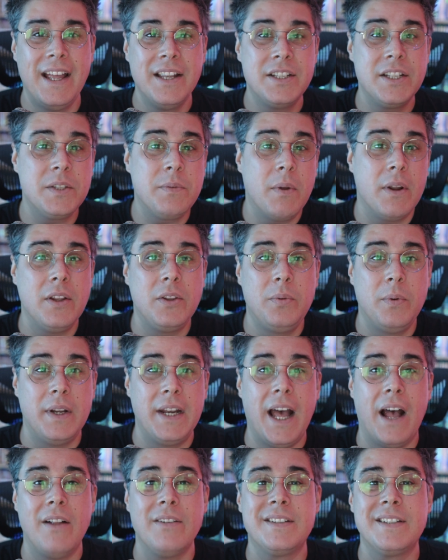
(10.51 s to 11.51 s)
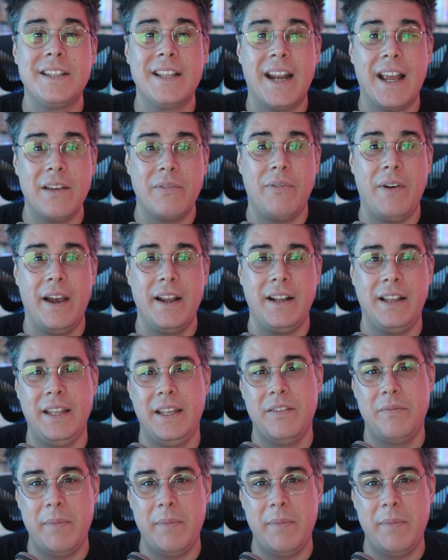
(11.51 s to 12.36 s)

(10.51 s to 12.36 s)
Just wanted to announce that I finally